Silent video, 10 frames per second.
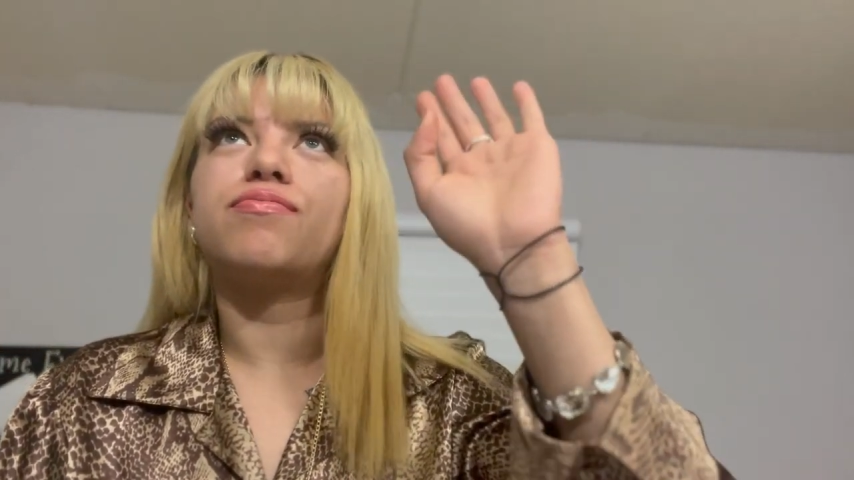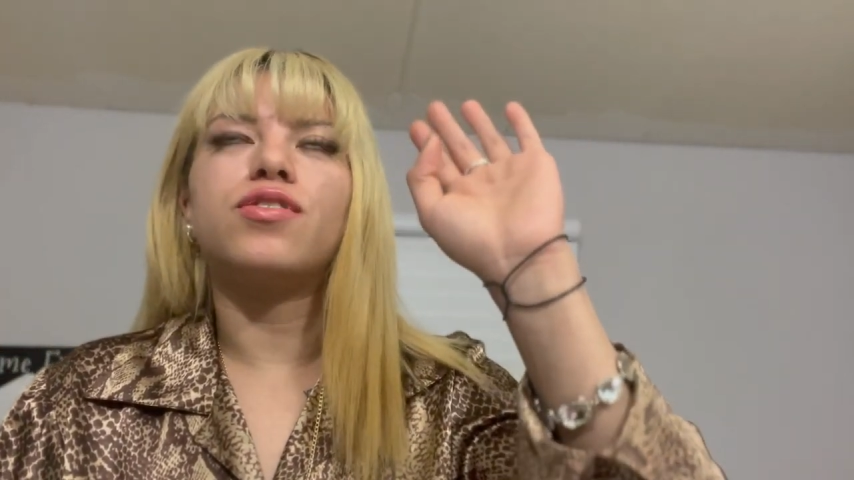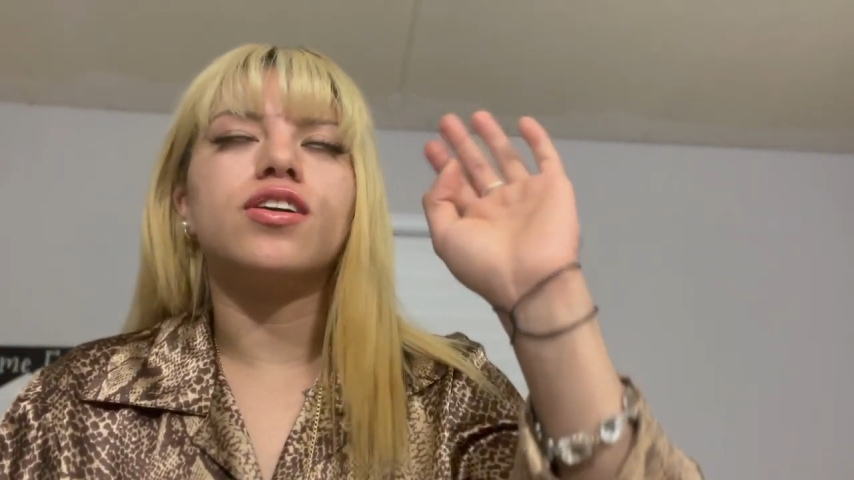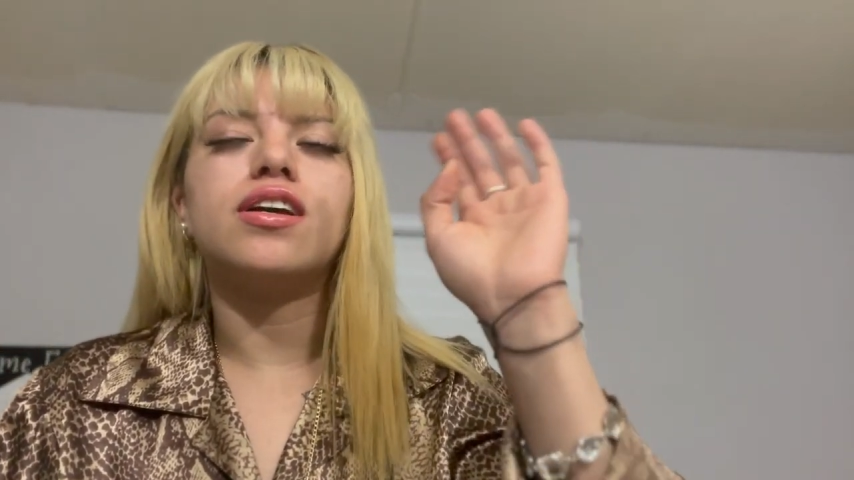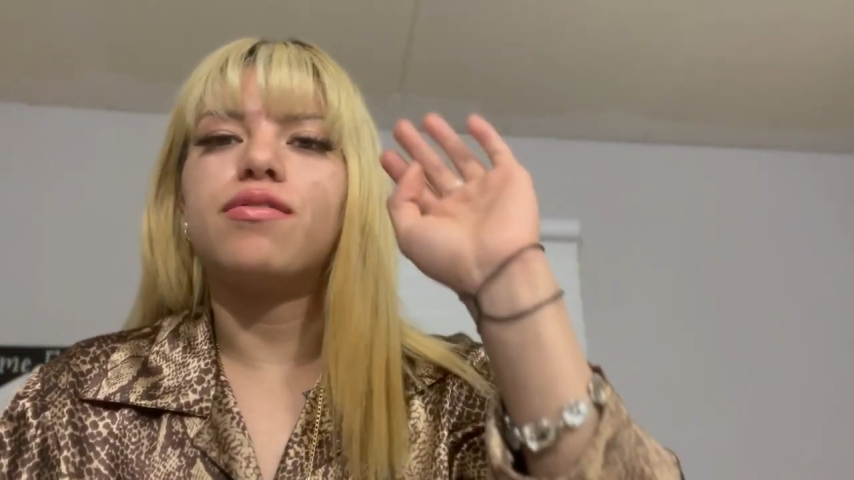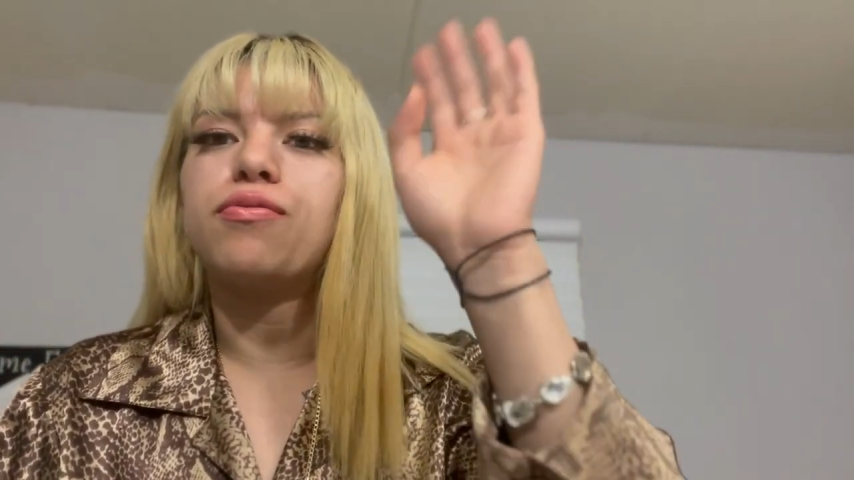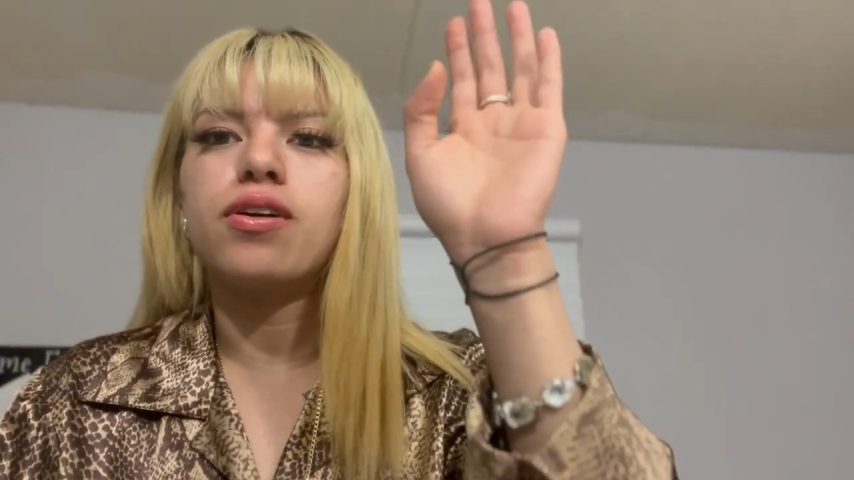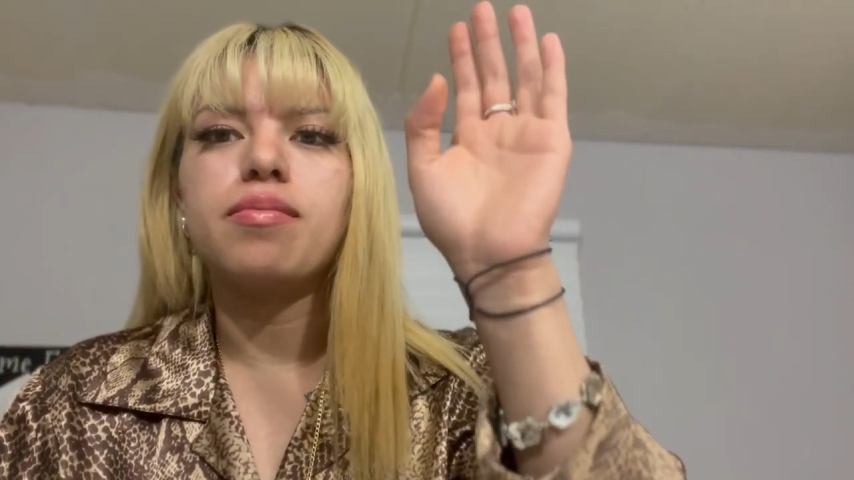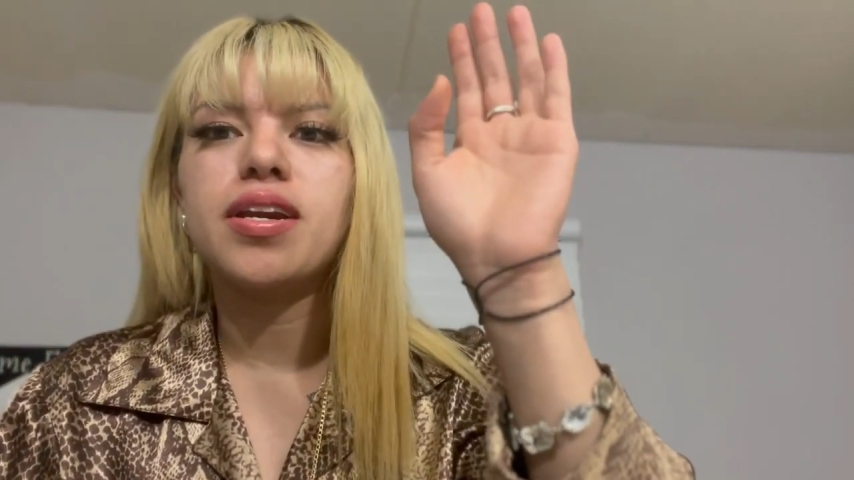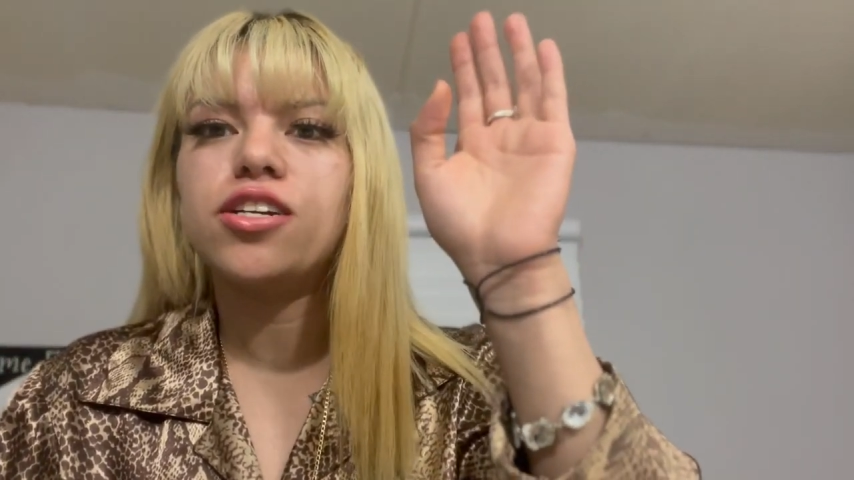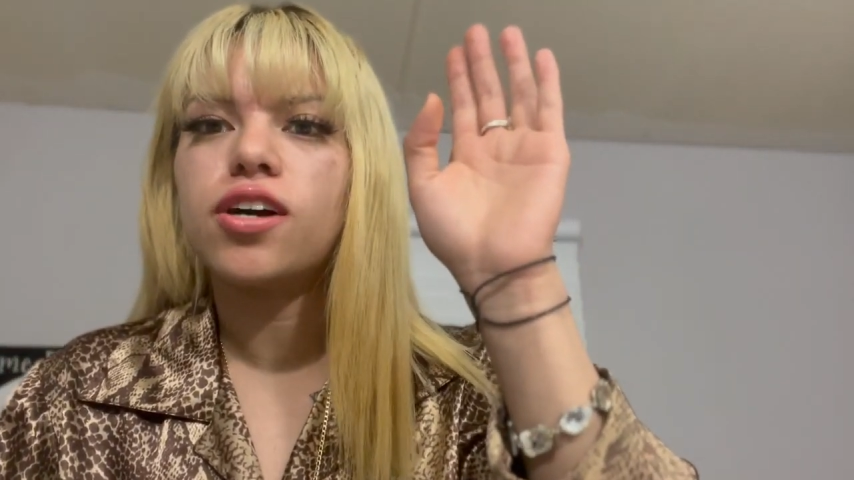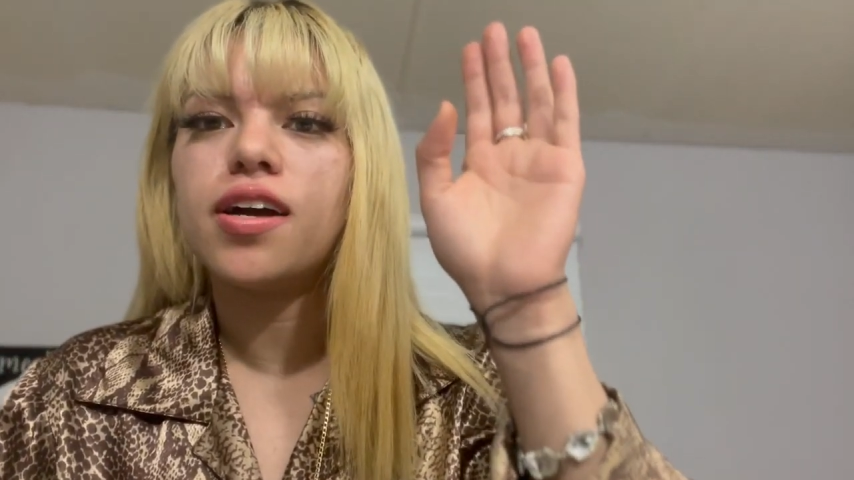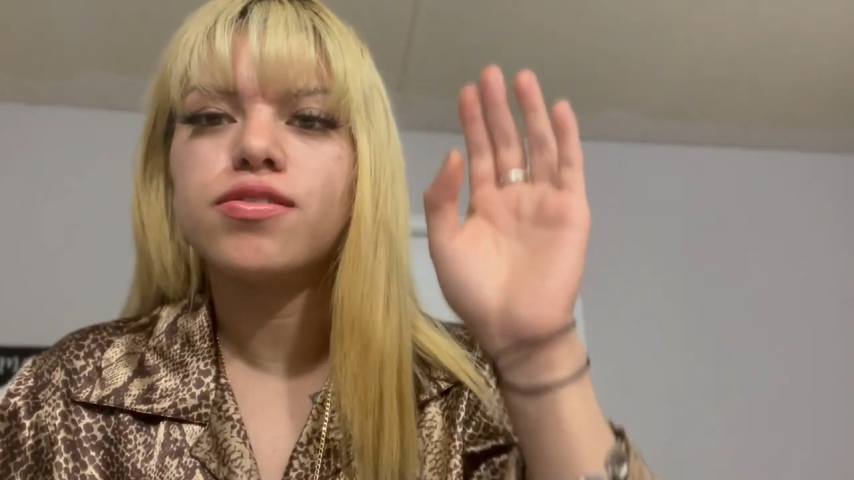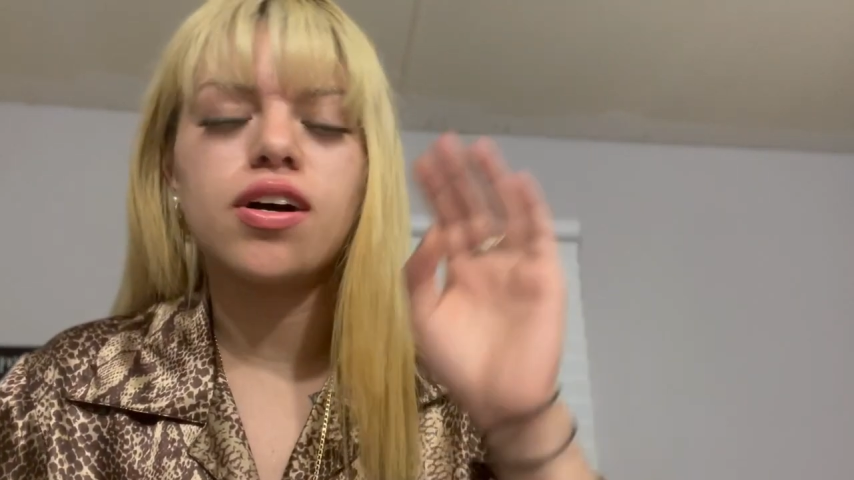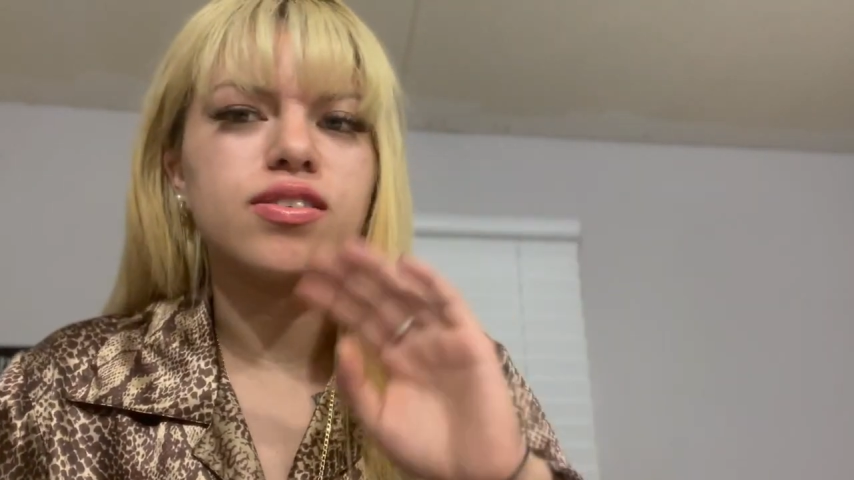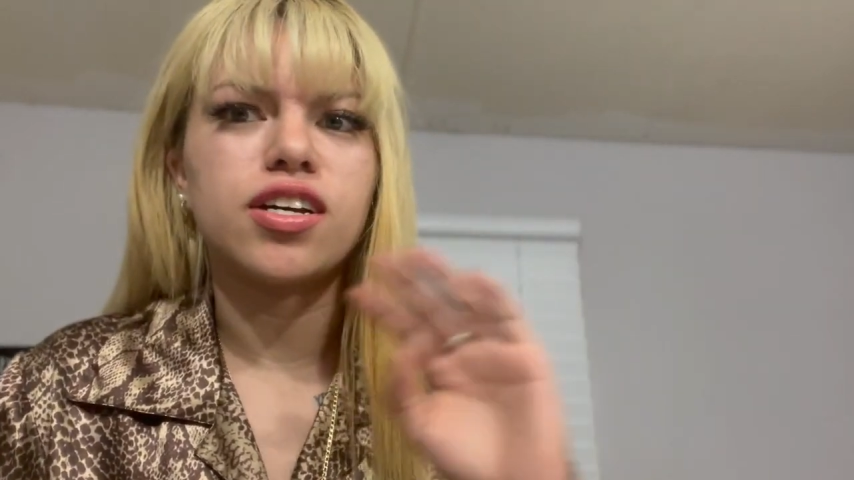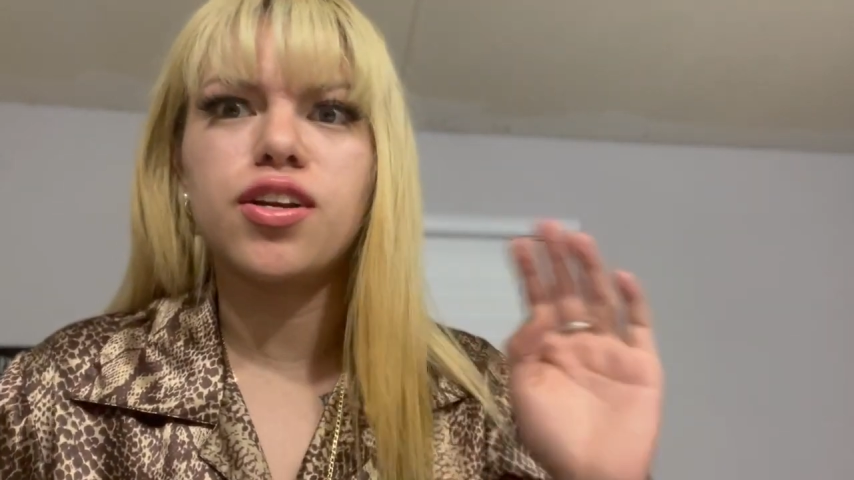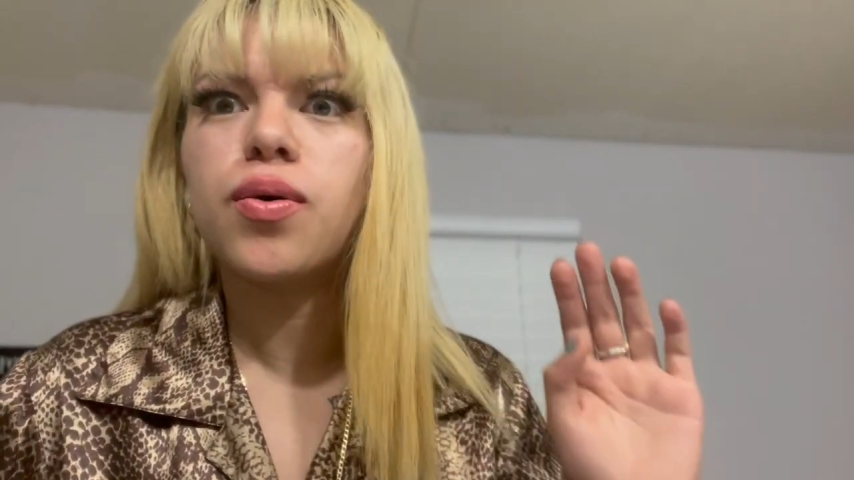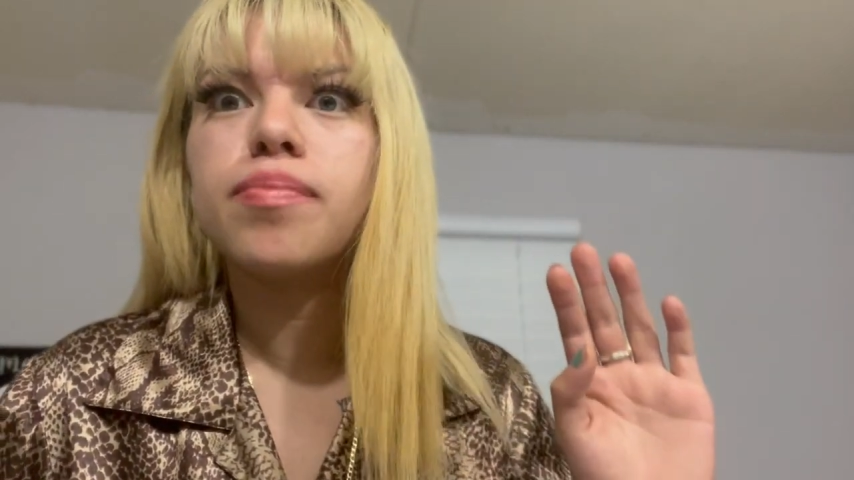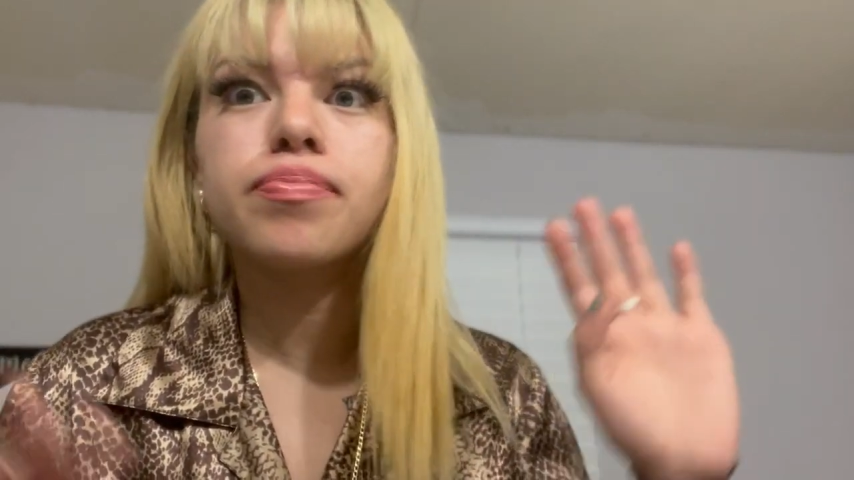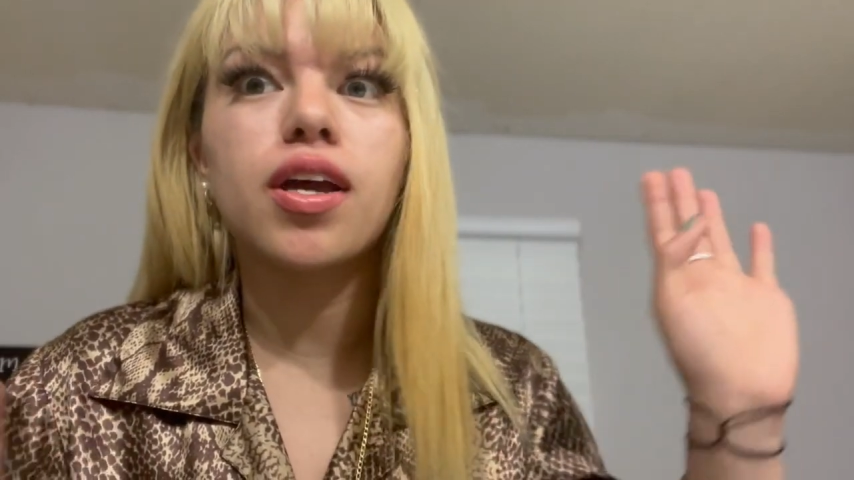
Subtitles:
30 to 40 minute drive. So I was like, you know what?